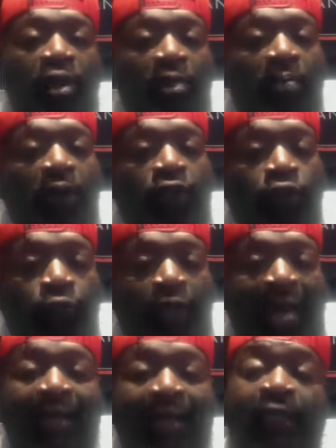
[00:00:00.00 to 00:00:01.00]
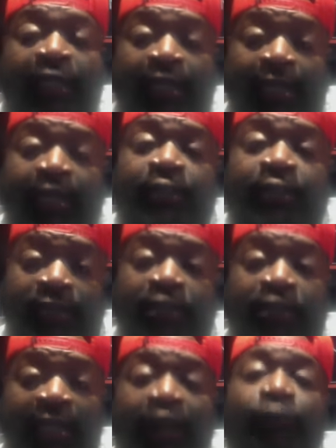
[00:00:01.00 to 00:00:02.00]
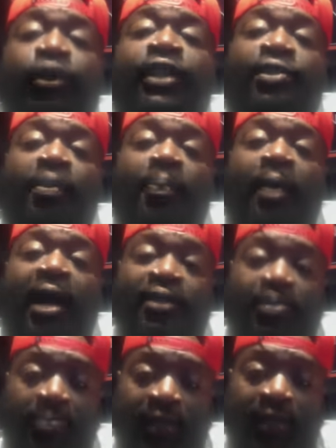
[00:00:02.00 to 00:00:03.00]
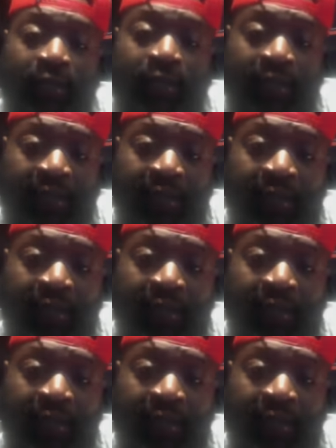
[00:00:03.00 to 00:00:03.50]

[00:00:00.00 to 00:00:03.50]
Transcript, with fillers: But yeah. the reality is there is a possibility there.